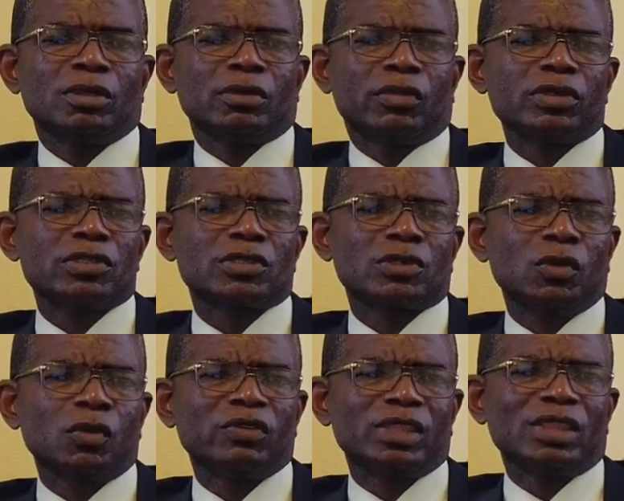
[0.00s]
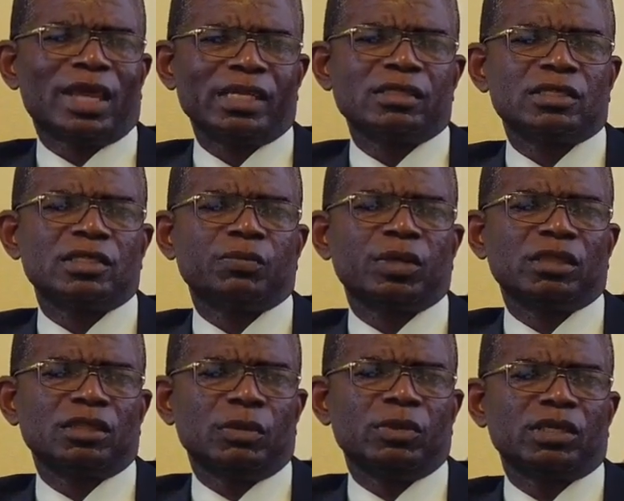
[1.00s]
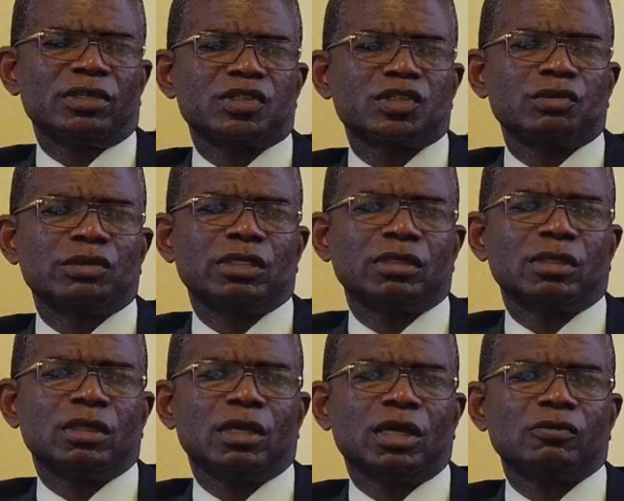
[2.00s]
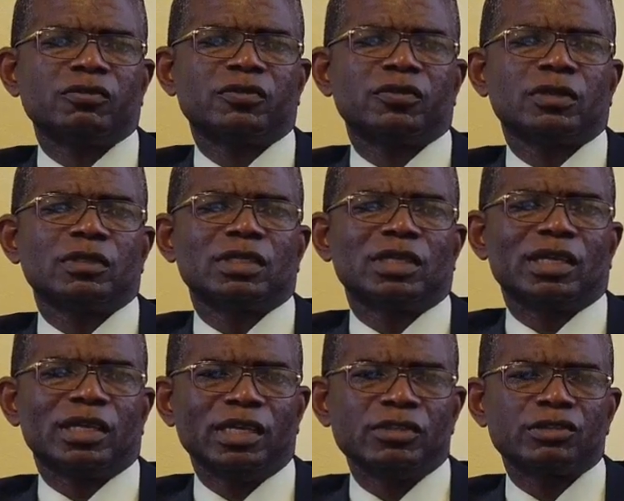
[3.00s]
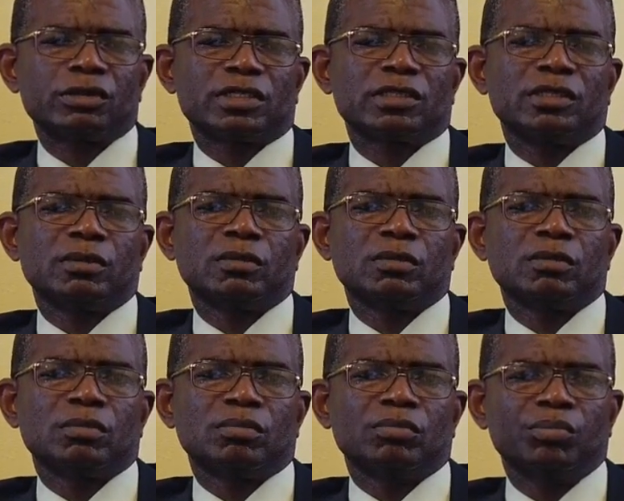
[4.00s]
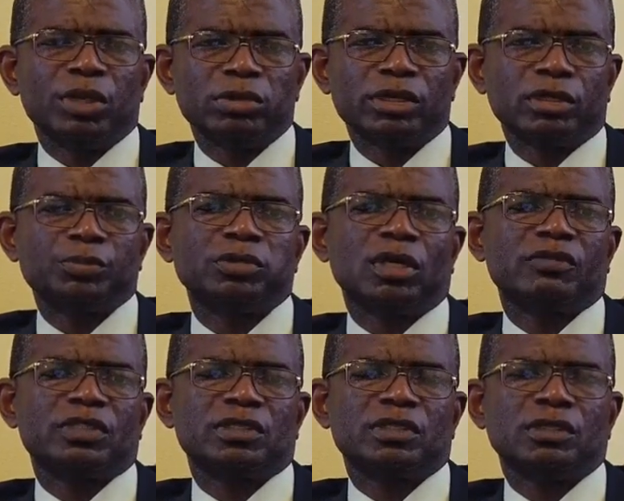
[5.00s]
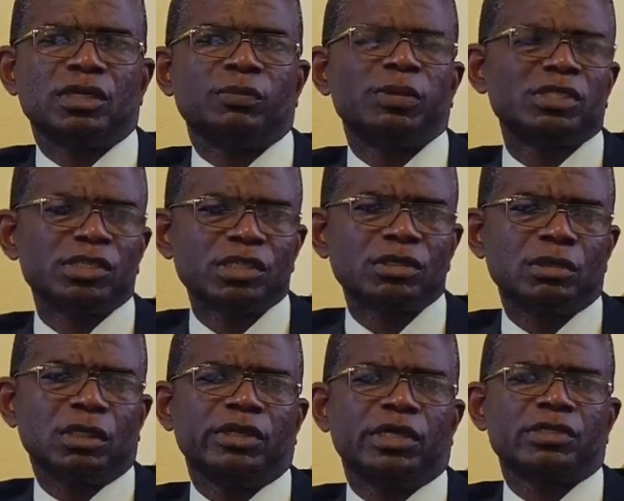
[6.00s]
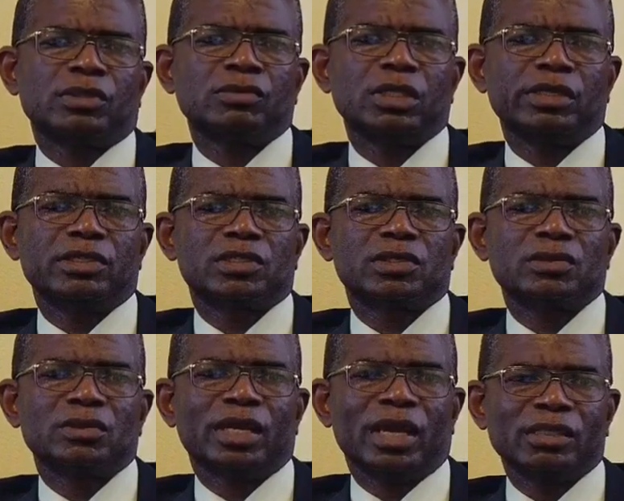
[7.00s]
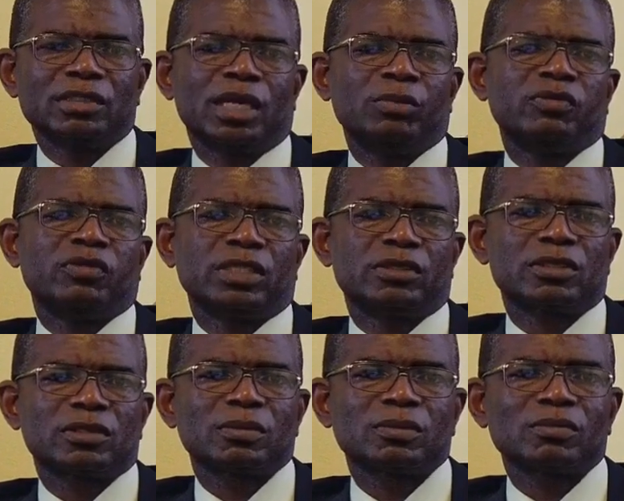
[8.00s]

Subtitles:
This COVID-19 pandemic has created a lot of interest in biblical prophecy, and particularly as it relates to end time events.